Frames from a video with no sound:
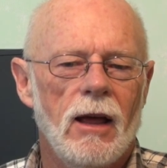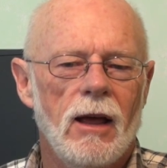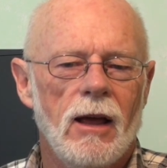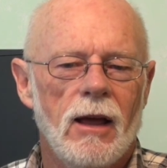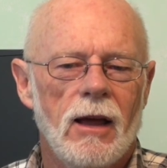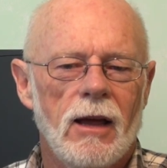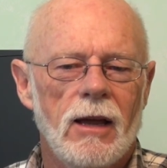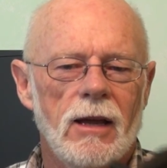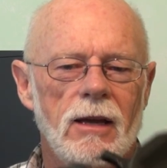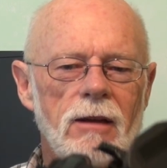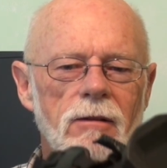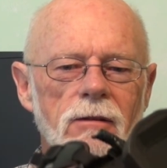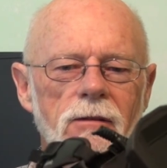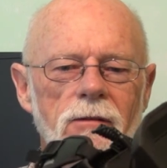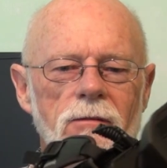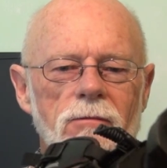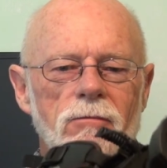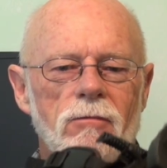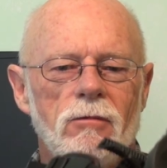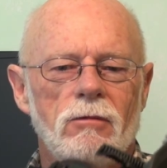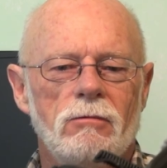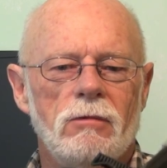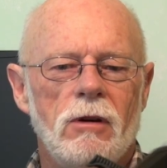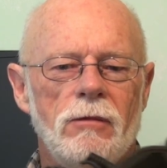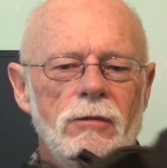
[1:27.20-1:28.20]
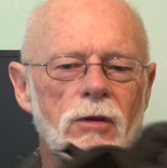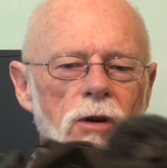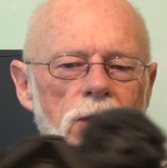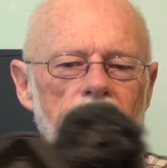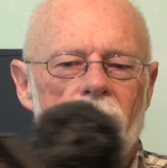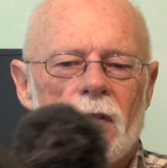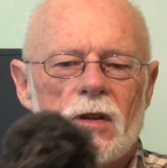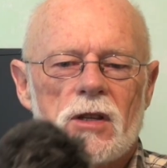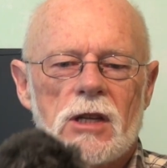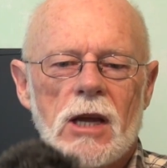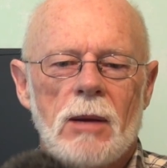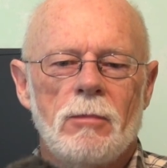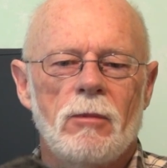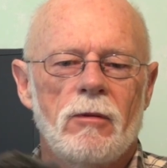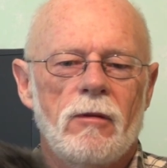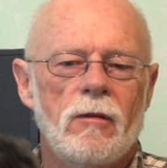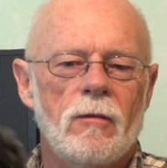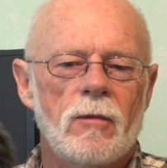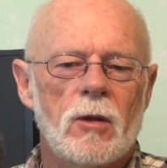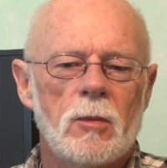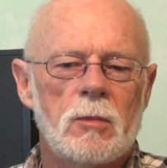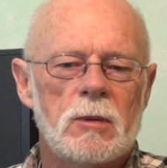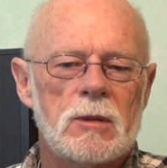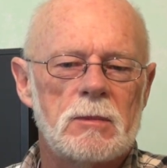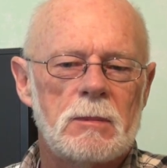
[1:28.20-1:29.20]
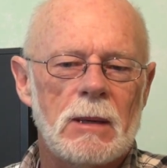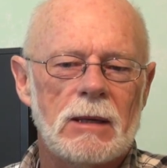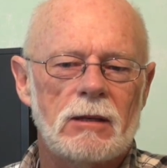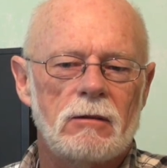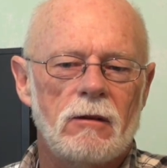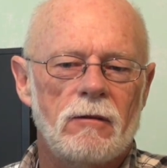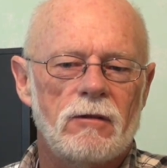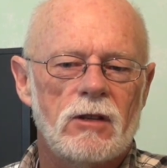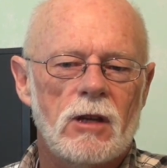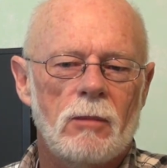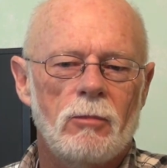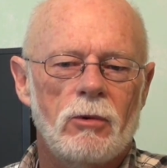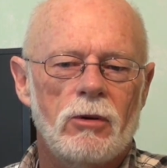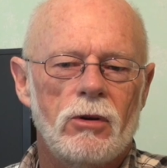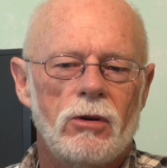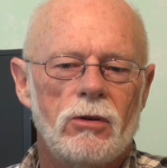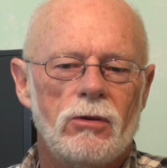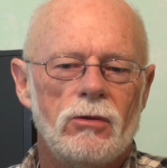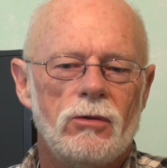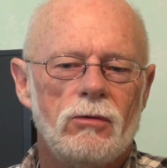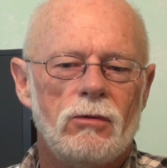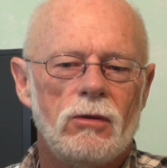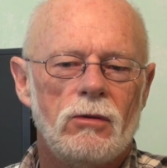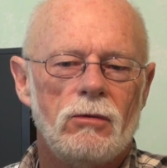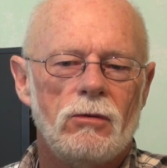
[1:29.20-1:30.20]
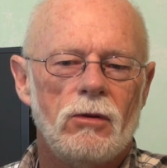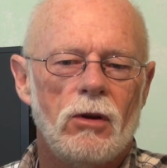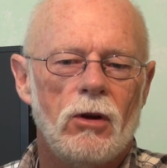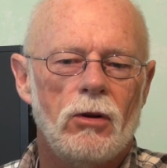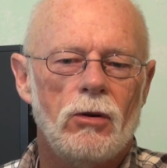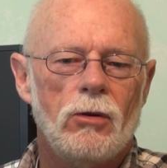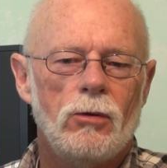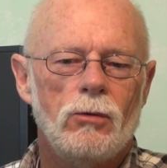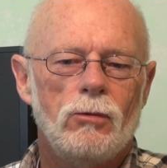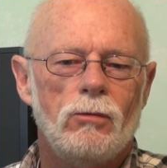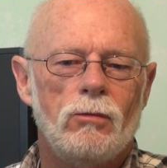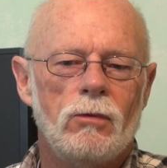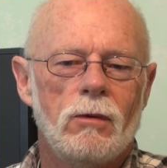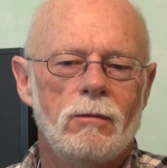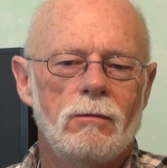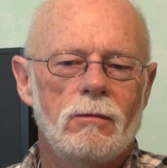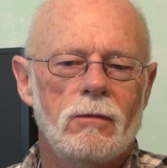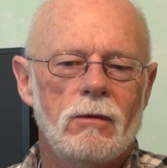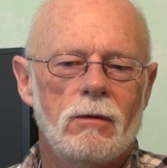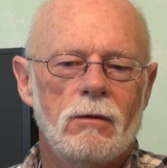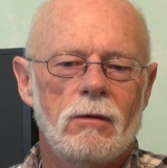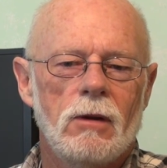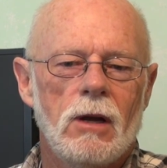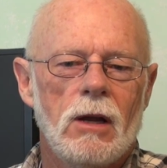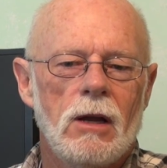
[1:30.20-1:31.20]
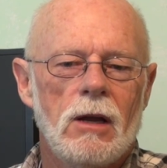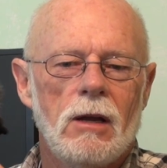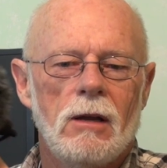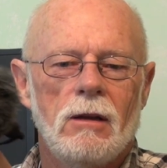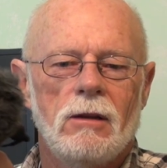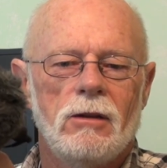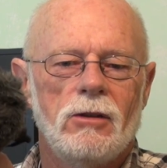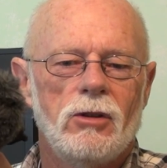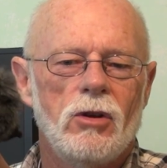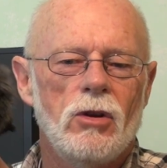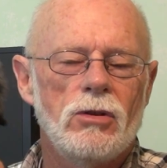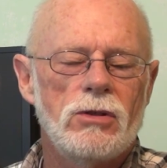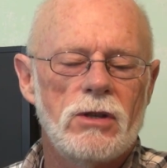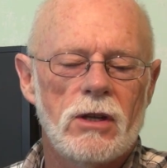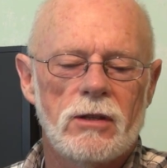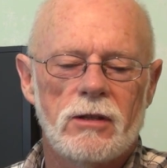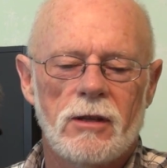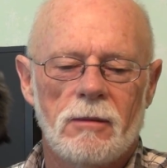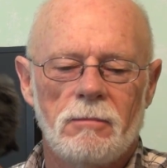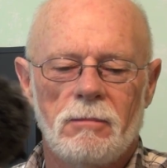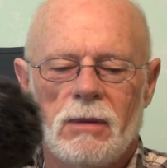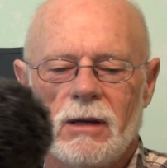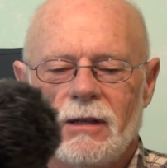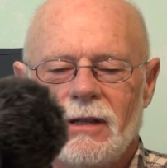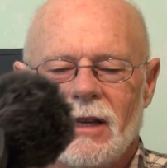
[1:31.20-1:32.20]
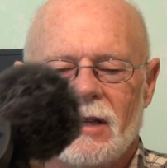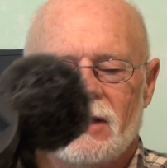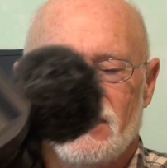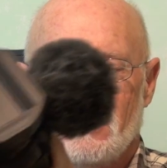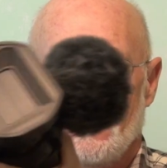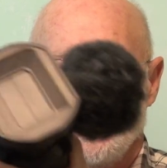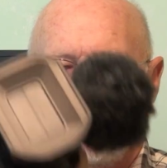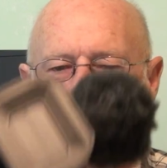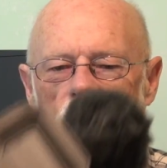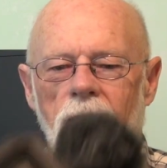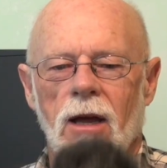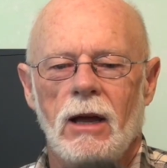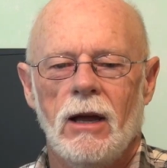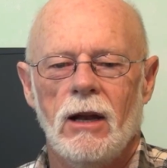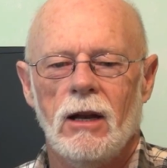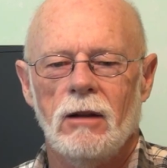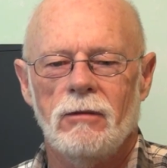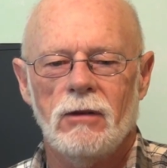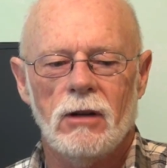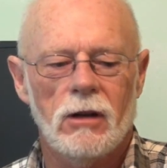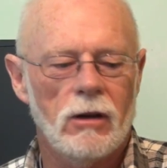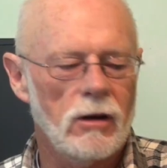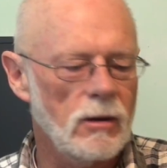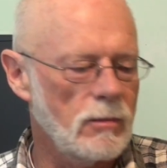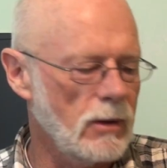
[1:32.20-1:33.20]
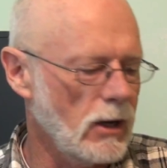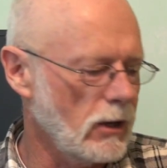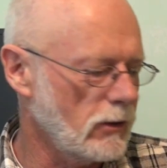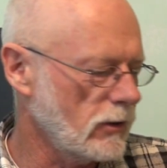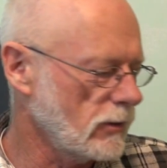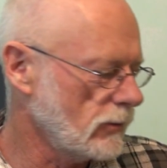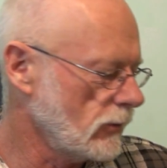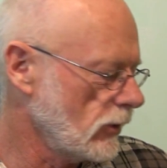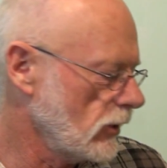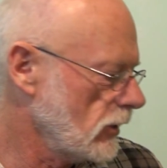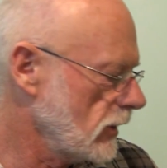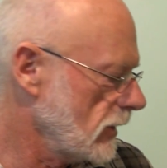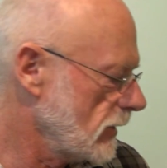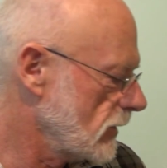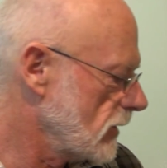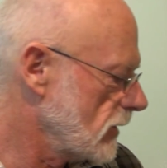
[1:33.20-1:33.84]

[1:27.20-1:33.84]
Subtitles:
a review of this camera from the perspective of someone who uses them but doesn't know a hell of a lot about them, right?